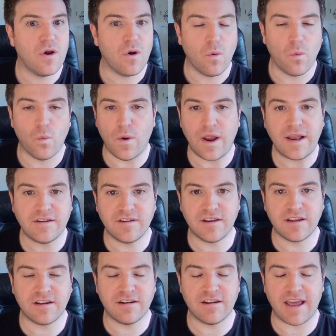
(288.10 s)
went
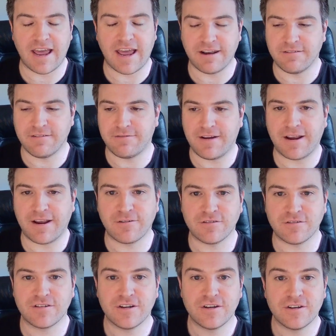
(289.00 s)
in and
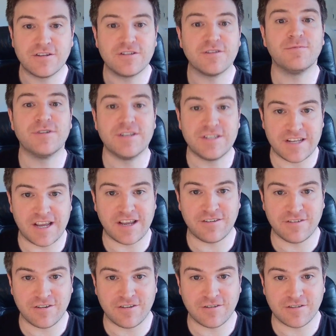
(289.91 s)
found someone dead
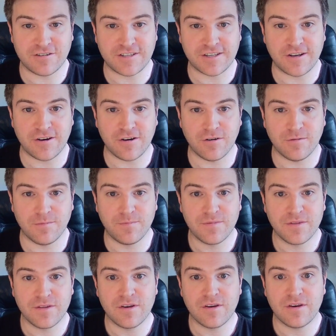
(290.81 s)
in a nursing home,
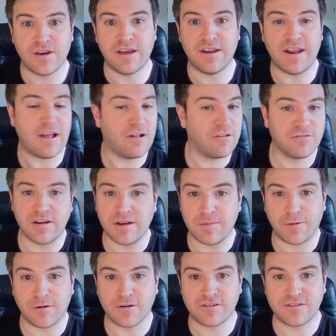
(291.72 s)
an elderly
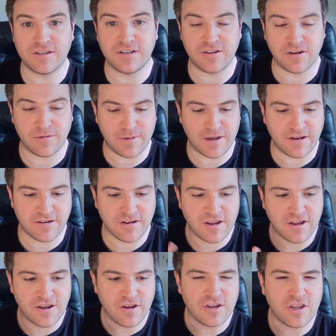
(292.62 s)
person in their bed,
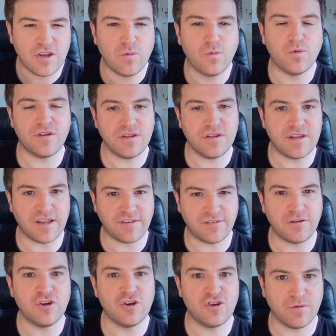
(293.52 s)
you wouldn't
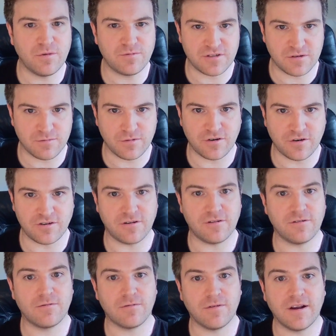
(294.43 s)
necessarily jump to
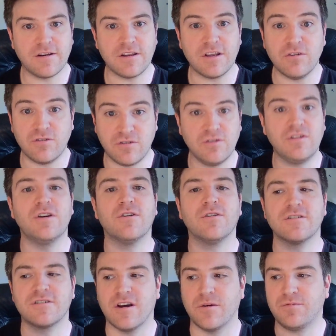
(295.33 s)
murder, right? You do the
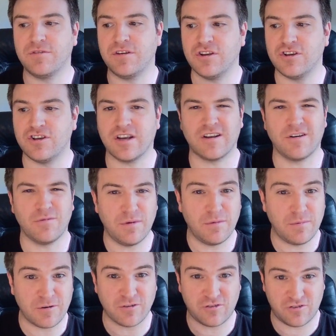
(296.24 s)
autopsy and check, well,
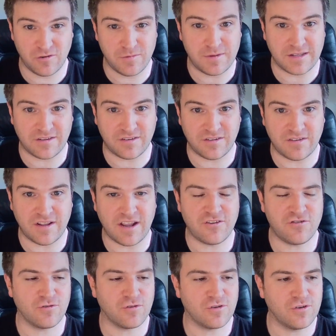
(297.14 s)
we're assuming this is
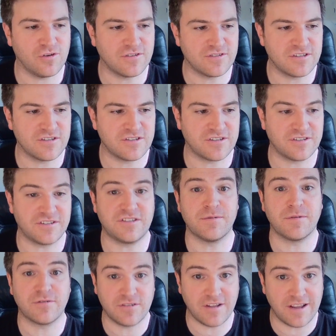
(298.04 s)
natural causes because it's
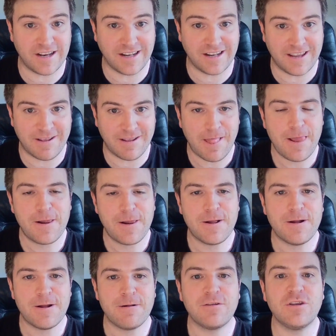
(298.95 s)
most likely.
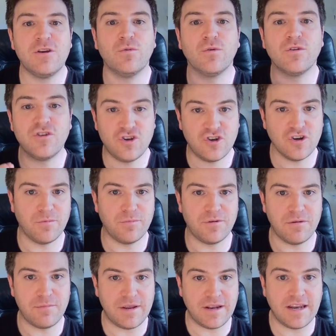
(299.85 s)
you wouldn't jump
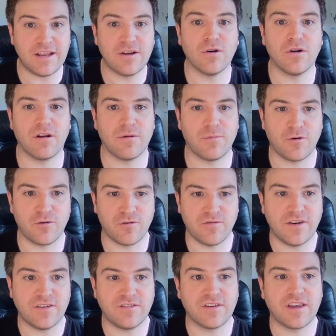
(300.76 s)
and immediately call it a murder
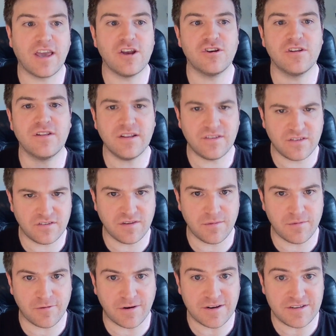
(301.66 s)
investigation. This is a
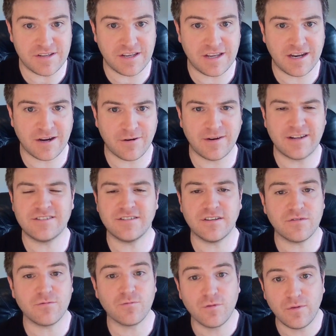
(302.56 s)
similar idea here. It's
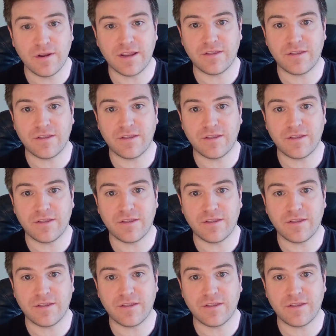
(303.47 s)
not ruling